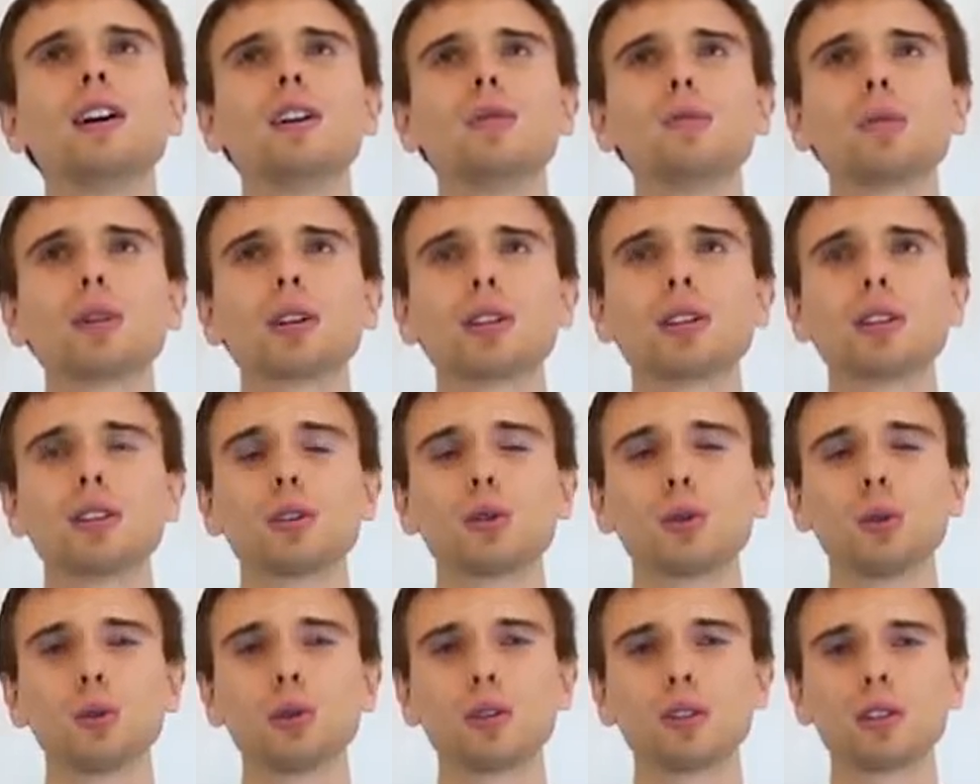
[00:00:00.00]
Practice
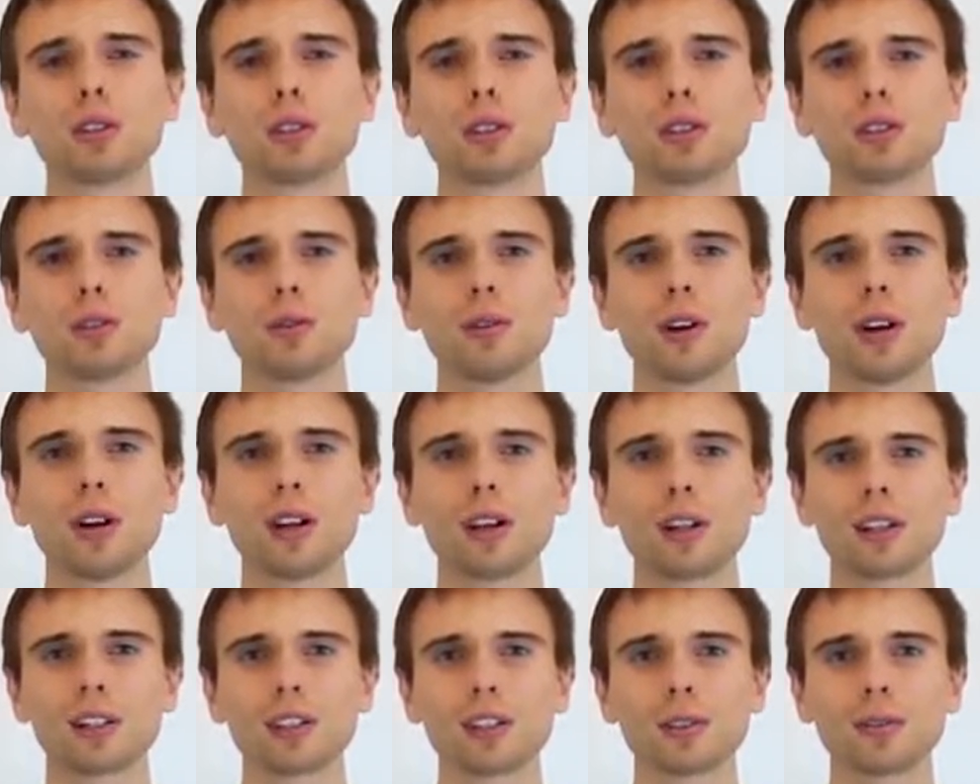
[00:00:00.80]
2 times a
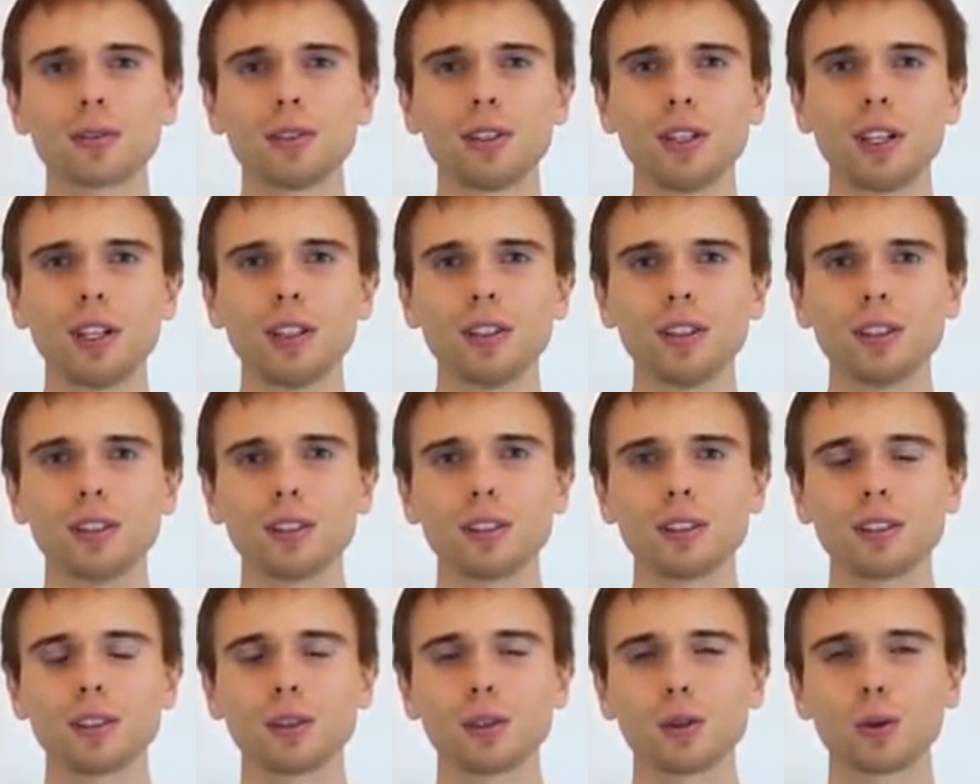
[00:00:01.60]
day,
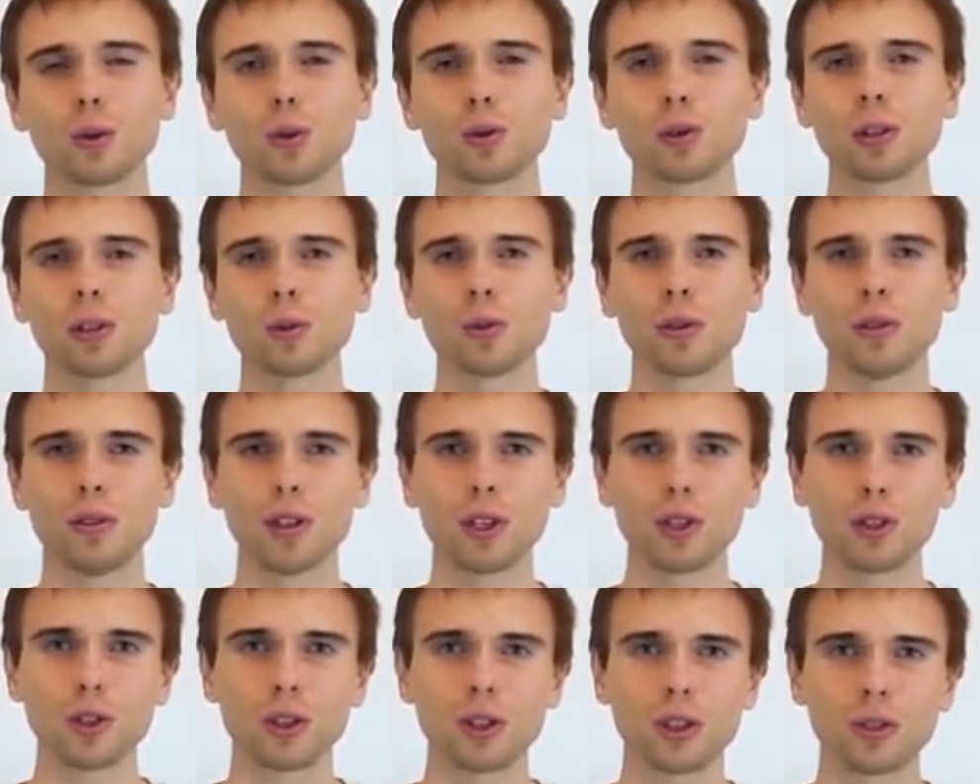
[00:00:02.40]
in the morning
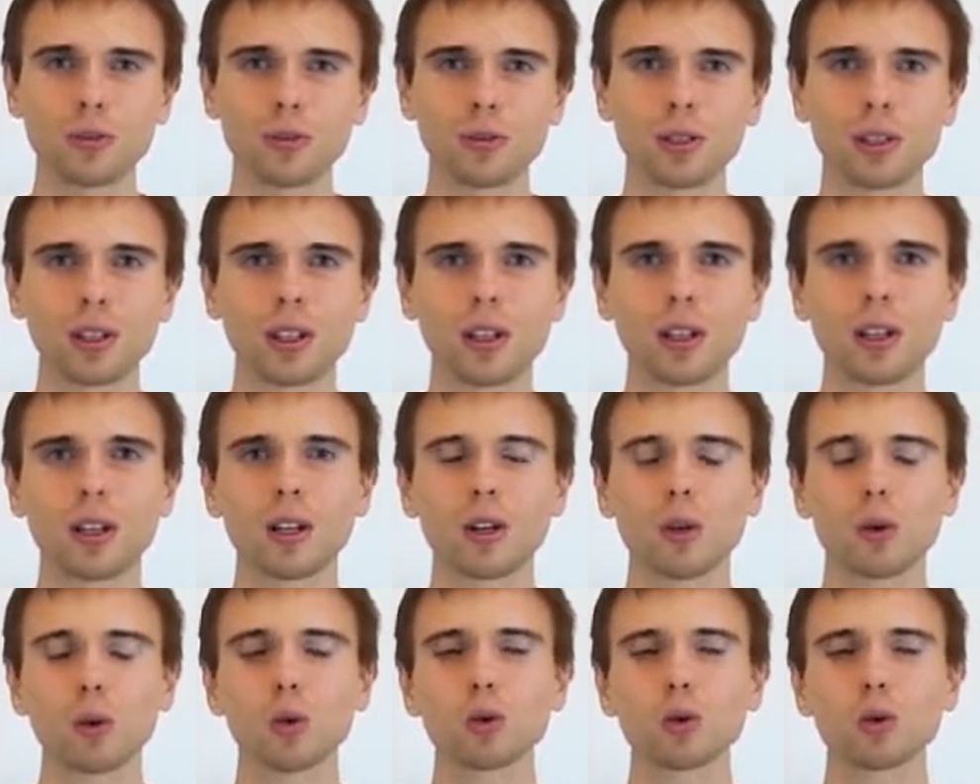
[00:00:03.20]
and in the evening.